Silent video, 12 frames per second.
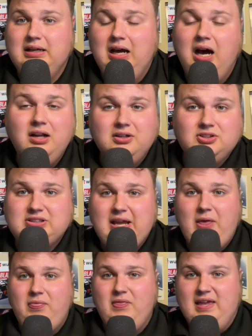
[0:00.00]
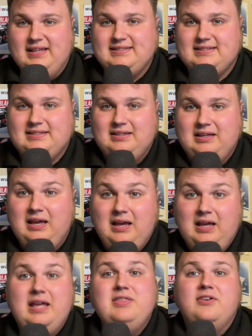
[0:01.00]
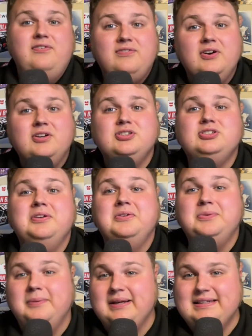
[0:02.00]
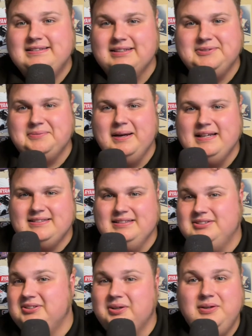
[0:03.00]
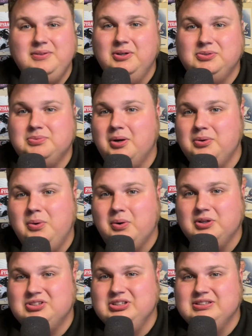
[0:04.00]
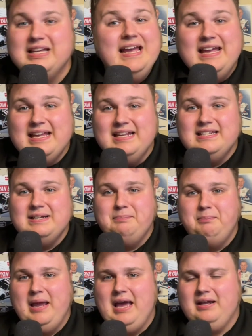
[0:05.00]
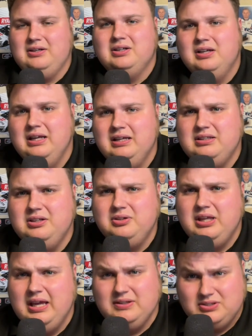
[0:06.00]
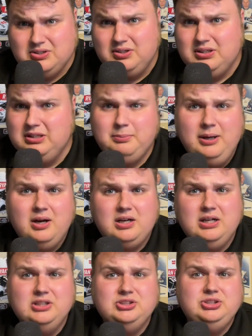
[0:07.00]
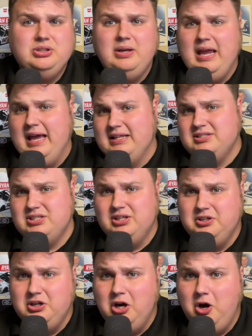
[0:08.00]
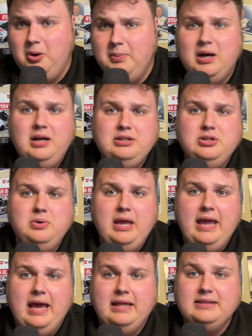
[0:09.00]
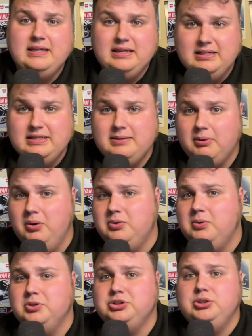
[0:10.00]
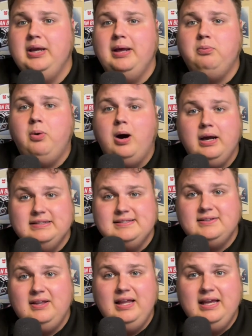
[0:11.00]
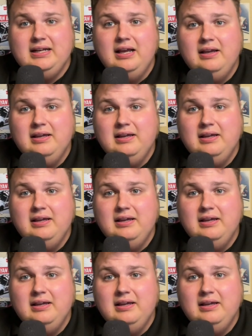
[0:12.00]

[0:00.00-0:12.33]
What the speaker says: Understand this. In the first 26 races during those road courses, it didn't matter. You know, you had Circuit of the Americas, you had Sonoma, you had the Indy Road Course, you had Watkins Glen.